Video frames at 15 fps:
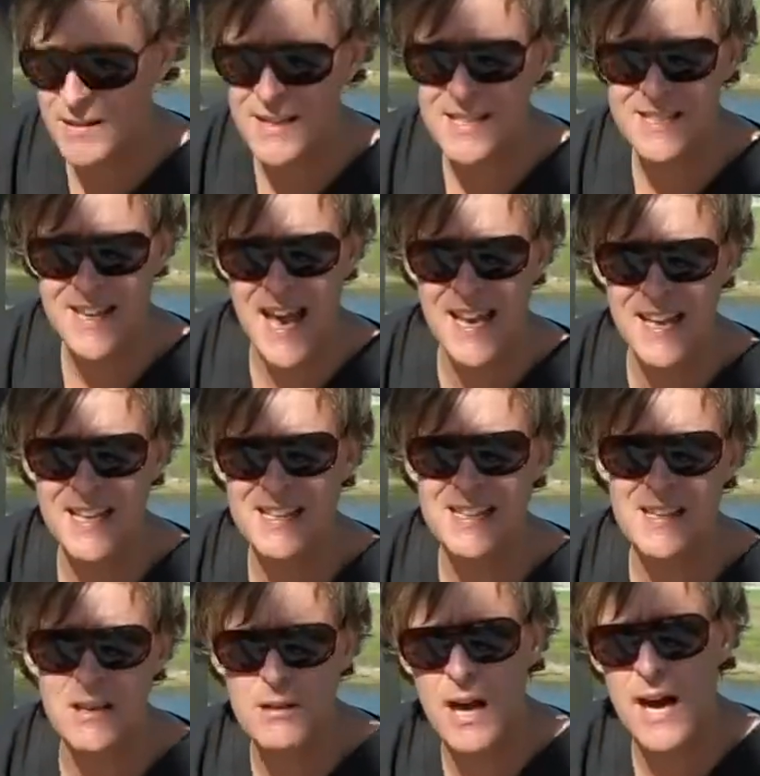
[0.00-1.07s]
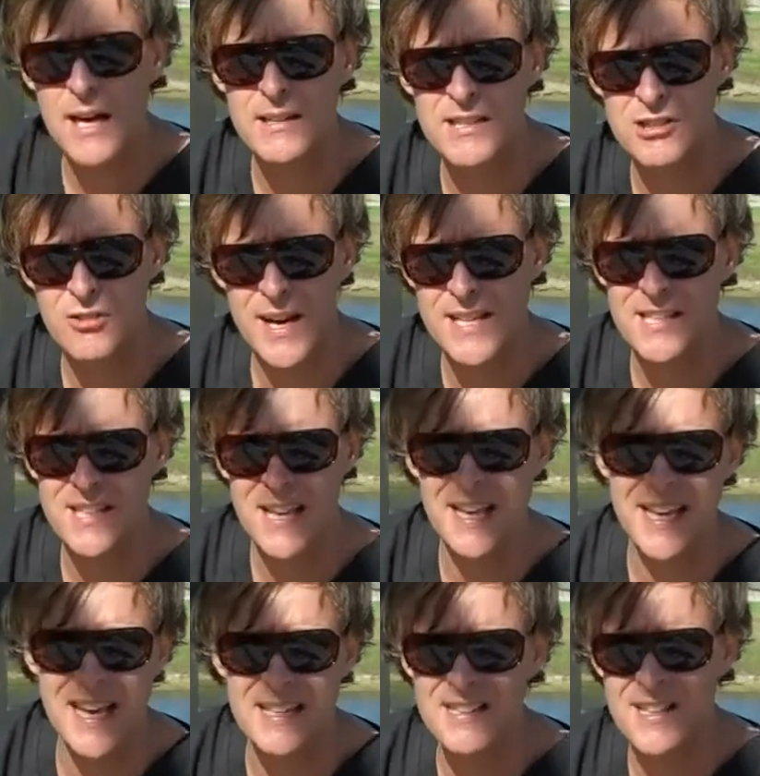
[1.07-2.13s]
where these tendons stress
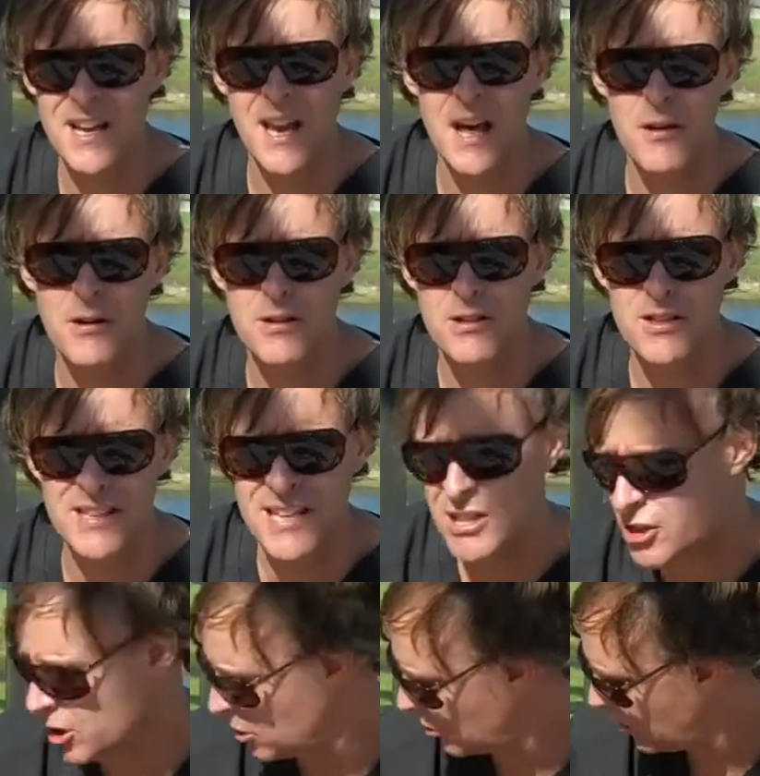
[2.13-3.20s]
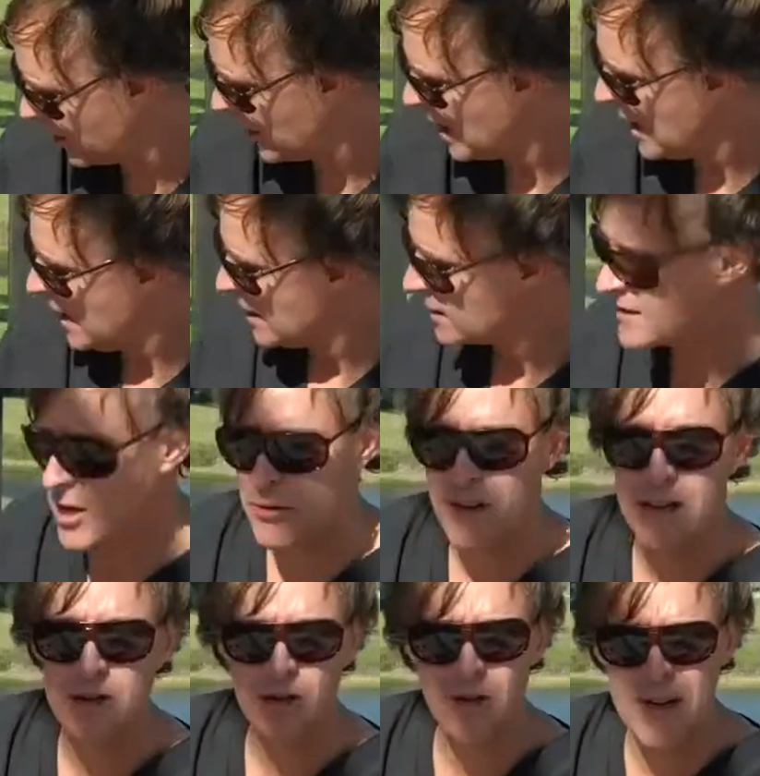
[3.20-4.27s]
against another tissue. So
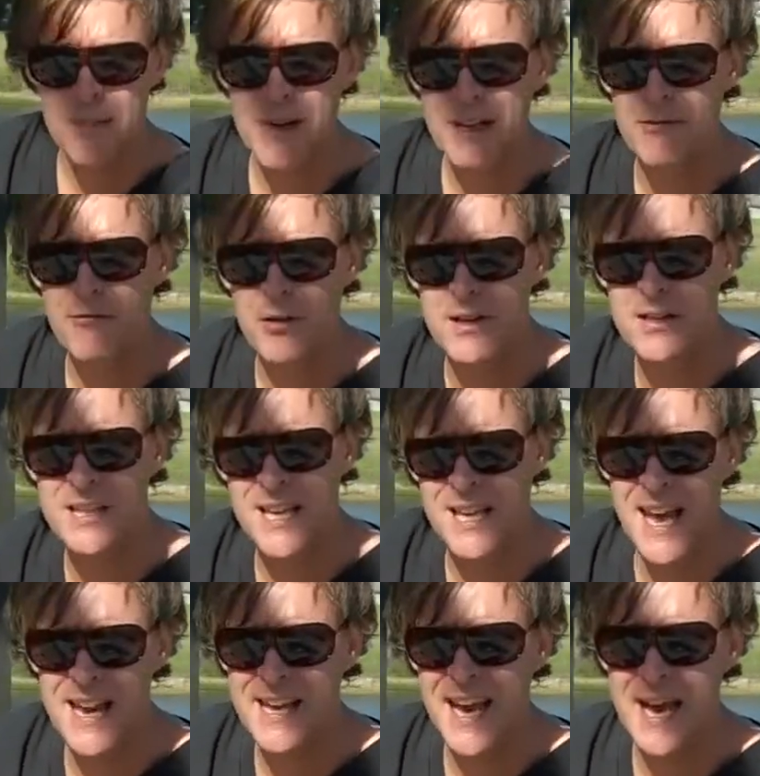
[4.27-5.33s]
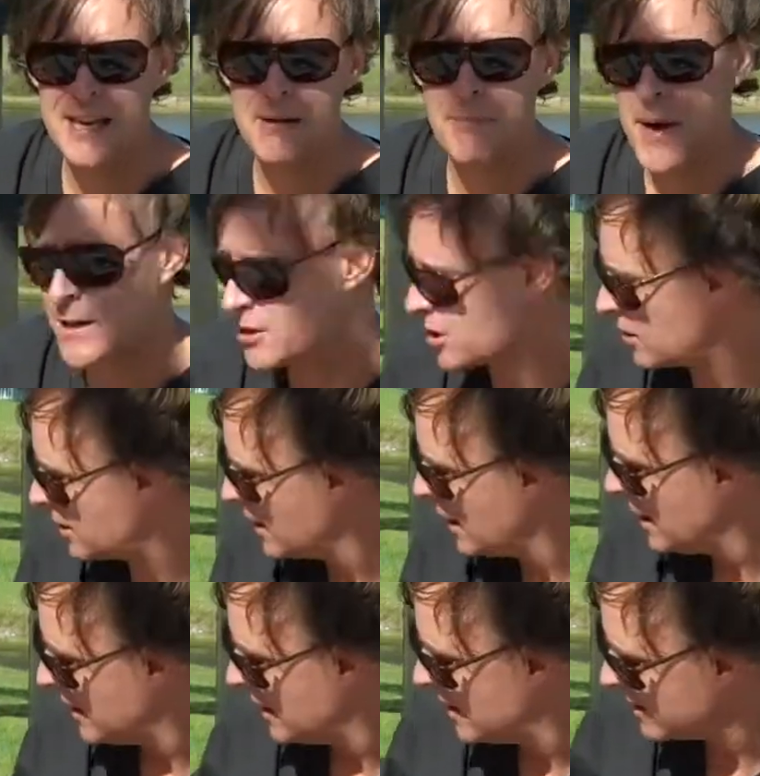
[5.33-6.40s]
the treatment for kinetic acupuncture
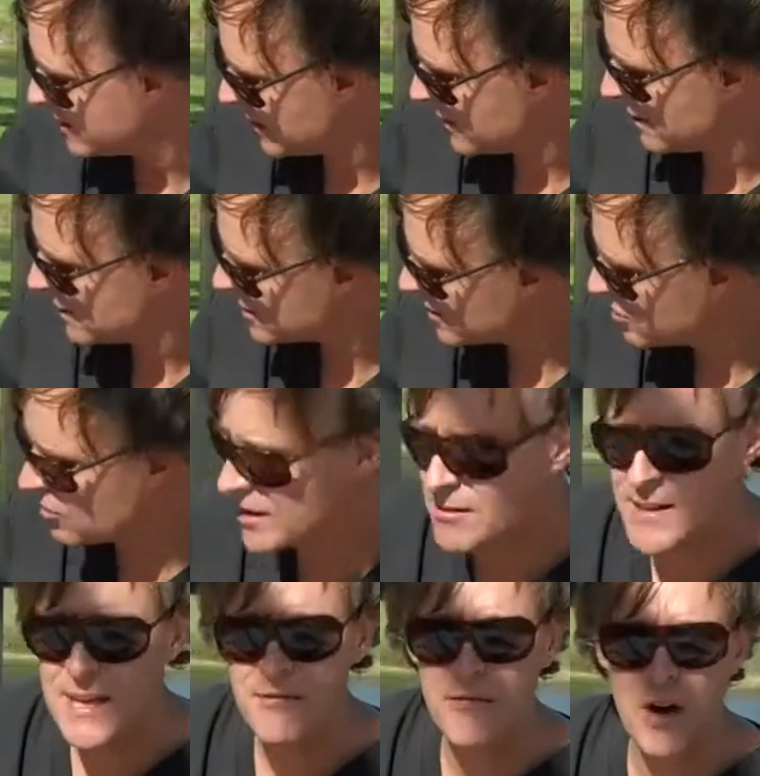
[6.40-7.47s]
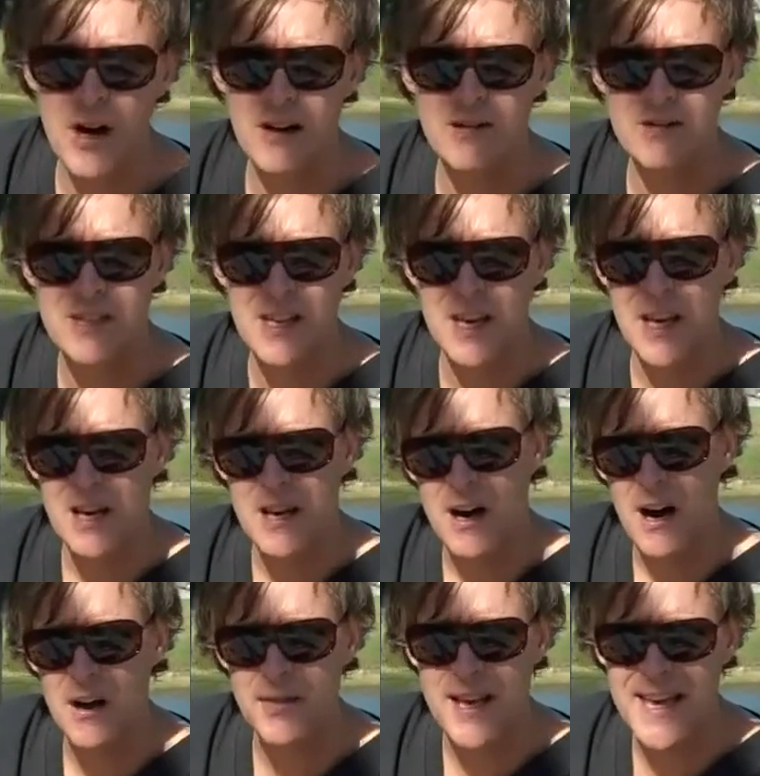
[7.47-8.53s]
strictly involves
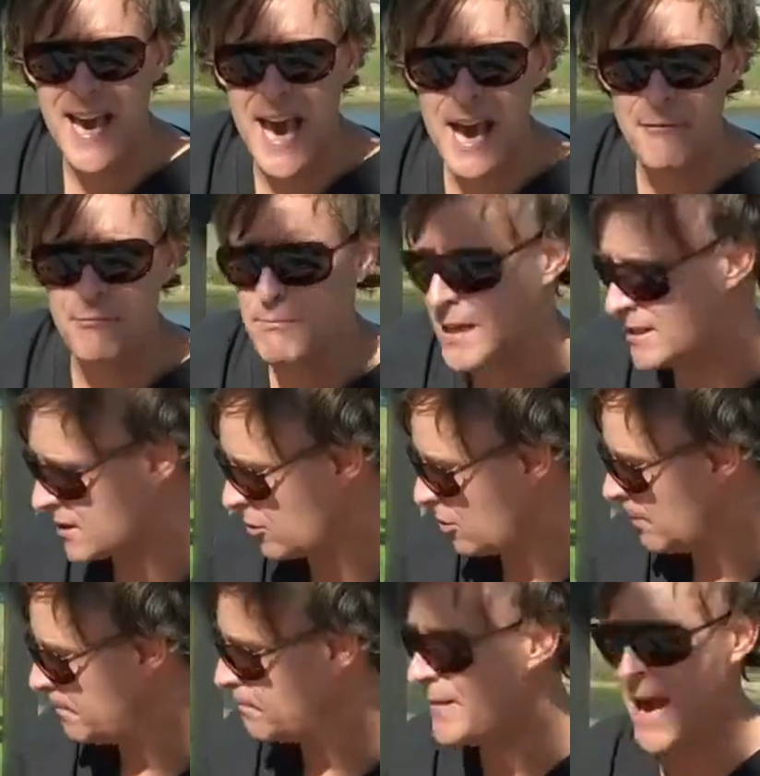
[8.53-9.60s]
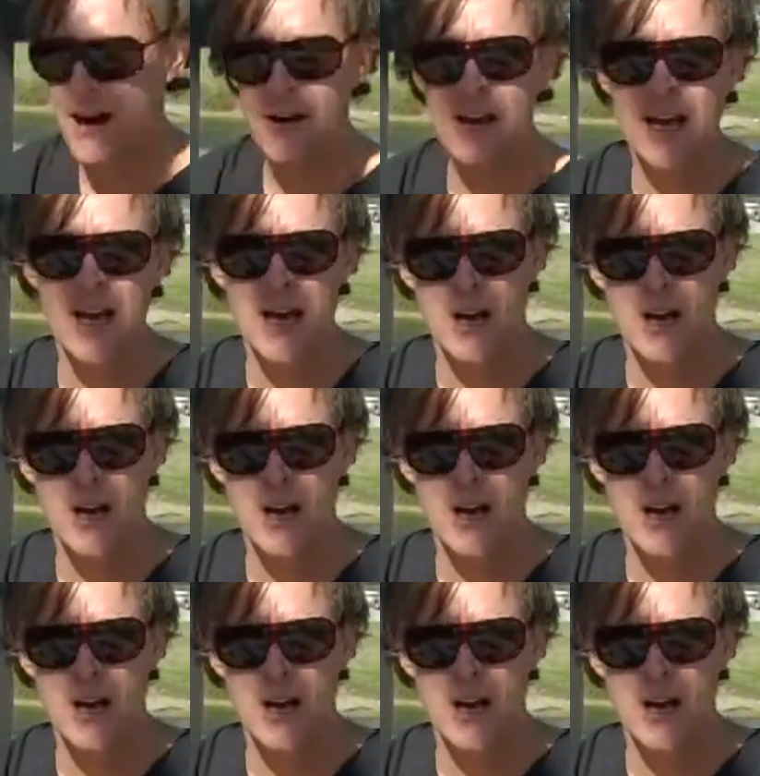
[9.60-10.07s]
on the calf muscle. Now,